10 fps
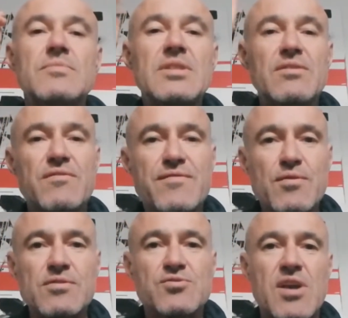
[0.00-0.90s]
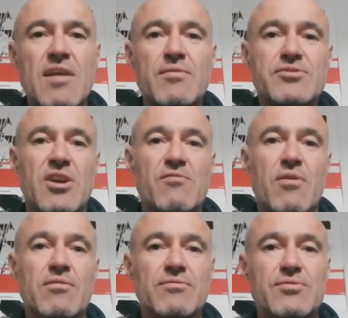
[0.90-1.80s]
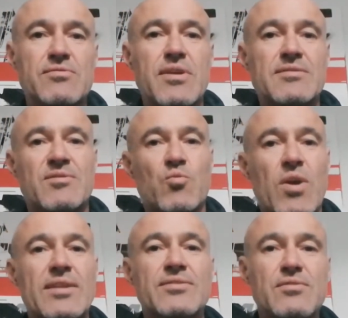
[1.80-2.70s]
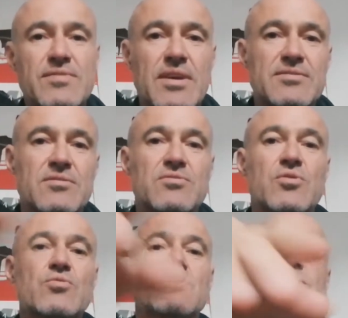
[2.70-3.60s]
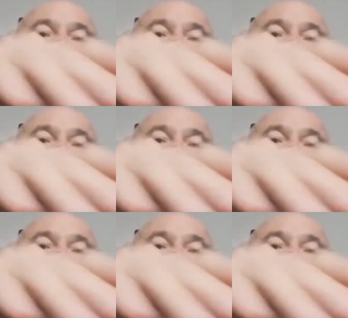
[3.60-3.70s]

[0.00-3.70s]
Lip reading: The first draft, which I wrote in 2001, 2002.